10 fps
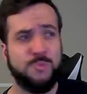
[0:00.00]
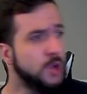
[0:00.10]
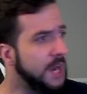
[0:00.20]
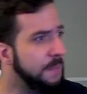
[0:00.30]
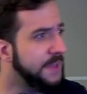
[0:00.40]

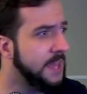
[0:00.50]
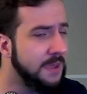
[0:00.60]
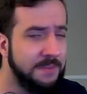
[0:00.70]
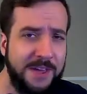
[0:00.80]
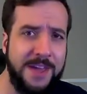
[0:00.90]
You gotta be
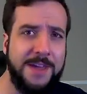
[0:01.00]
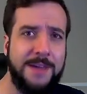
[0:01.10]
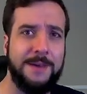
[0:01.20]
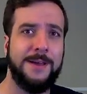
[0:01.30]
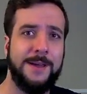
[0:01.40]
kidding
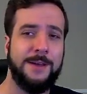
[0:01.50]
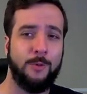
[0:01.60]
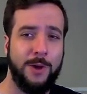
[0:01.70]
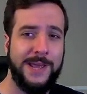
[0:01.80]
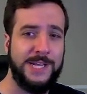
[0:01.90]
me.
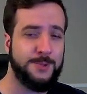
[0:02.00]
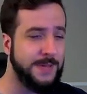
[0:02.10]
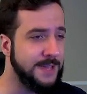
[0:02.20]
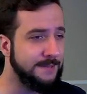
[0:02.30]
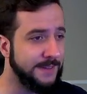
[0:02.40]
1
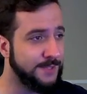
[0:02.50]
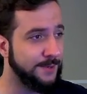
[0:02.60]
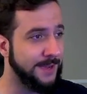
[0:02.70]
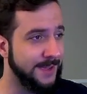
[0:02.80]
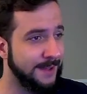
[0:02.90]
HP
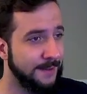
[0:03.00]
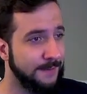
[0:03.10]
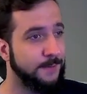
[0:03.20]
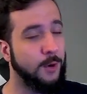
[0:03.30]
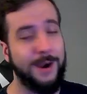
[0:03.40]
victory
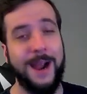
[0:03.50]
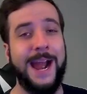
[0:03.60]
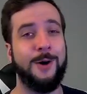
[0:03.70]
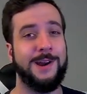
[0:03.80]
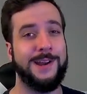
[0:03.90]
for
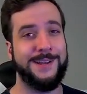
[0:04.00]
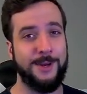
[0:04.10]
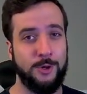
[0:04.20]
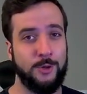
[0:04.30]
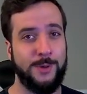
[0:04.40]
our
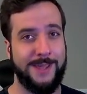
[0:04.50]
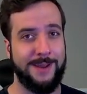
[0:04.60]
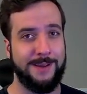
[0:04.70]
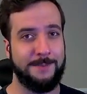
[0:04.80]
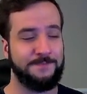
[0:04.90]

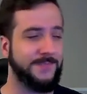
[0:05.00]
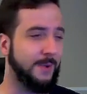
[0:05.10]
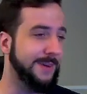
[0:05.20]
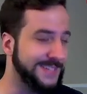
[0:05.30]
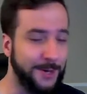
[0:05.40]
Nidoqueen.
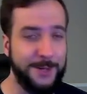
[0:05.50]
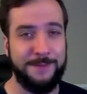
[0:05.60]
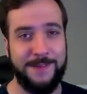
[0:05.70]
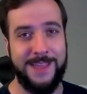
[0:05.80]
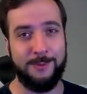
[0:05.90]
We Donkey
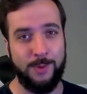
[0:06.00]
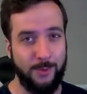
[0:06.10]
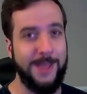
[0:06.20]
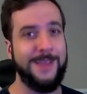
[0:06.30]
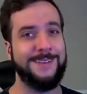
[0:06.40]
Fang, we
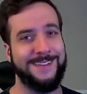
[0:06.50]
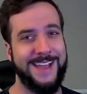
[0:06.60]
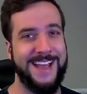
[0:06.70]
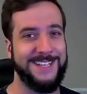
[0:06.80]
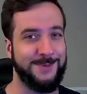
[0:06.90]
win,
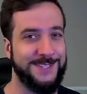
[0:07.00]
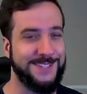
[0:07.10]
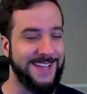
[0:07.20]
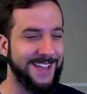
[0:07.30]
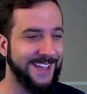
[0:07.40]
as we
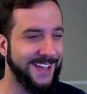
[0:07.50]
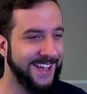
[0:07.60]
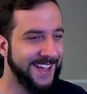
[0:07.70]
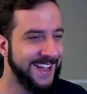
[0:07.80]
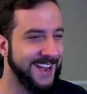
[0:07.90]
say.
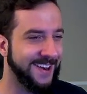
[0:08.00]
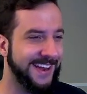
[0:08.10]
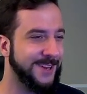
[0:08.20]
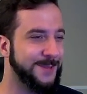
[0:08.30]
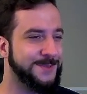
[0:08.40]
All right,
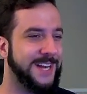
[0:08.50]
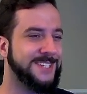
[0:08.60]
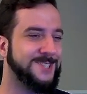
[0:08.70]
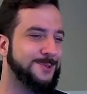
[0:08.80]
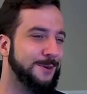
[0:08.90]
here comes
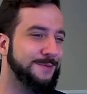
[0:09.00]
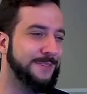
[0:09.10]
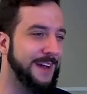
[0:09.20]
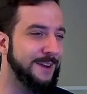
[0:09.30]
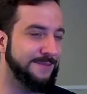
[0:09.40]
Toxicroak.
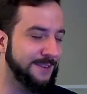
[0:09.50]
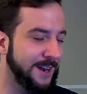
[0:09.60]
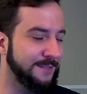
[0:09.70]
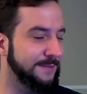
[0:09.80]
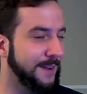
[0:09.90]
Very,
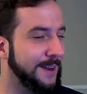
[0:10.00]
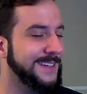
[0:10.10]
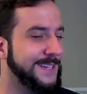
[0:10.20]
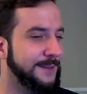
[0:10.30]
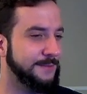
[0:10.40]
very,
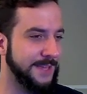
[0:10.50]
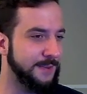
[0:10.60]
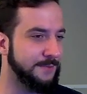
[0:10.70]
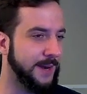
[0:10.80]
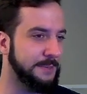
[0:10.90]
very tough
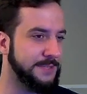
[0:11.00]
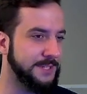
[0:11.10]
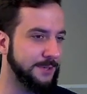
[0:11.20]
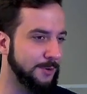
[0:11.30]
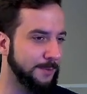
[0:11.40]
lead for
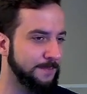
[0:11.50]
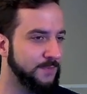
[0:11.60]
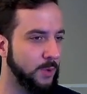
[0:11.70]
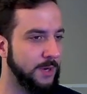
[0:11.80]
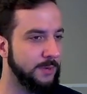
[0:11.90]
Obstagoon.
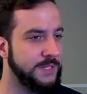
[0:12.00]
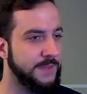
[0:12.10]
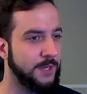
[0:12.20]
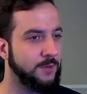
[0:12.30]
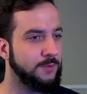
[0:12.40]
We're gonna reach
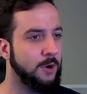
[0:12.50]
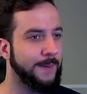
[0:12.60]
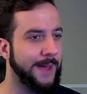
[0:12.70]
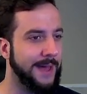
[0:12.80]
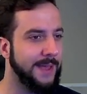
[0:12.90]
for the
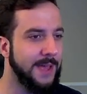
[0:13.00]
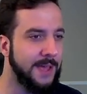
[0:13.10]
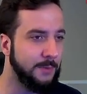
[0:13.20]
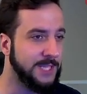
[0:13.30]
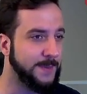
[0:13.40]
Crobat.
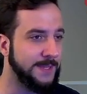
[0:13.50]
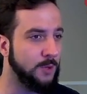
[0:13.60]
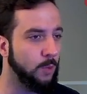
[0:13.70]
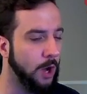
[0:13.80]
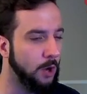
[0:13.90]
We expect
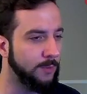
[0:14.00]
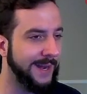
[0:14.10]
the Wall